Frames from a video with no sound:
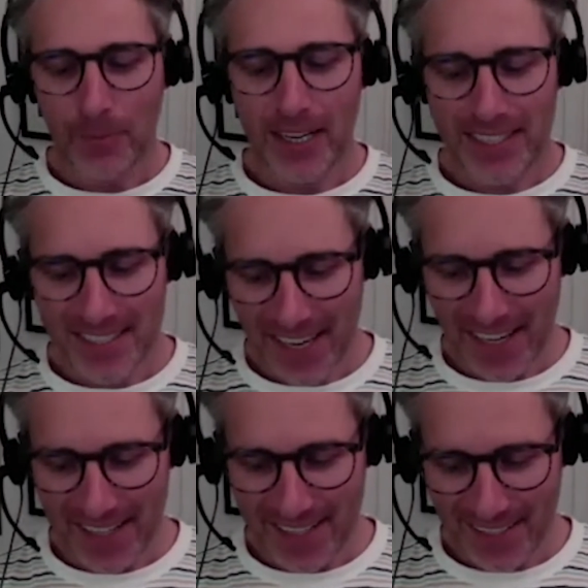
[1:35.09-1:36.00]
How many
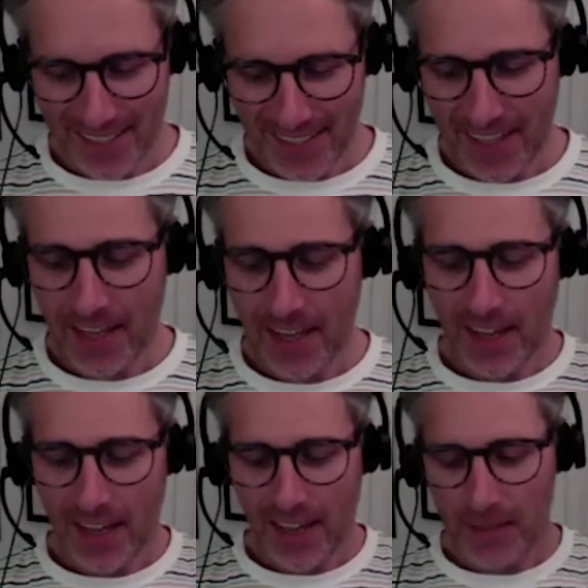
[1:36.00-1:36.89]
sets?
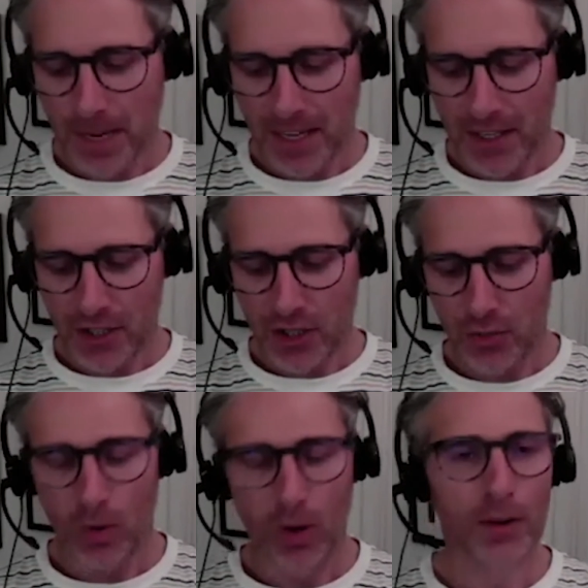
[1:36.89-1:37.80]
As many
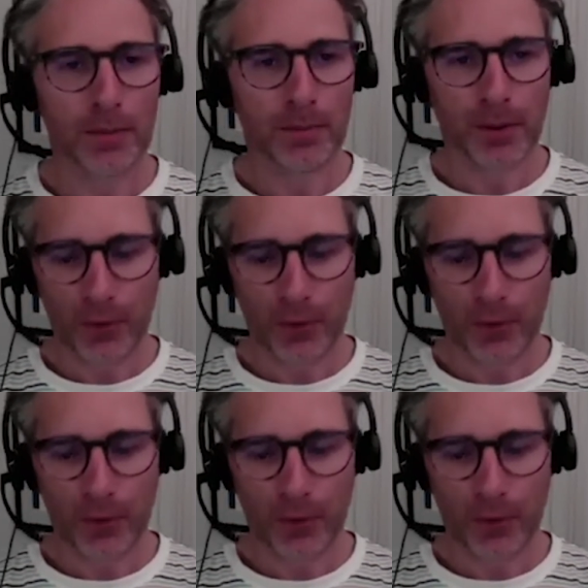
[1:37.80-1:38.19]
as you want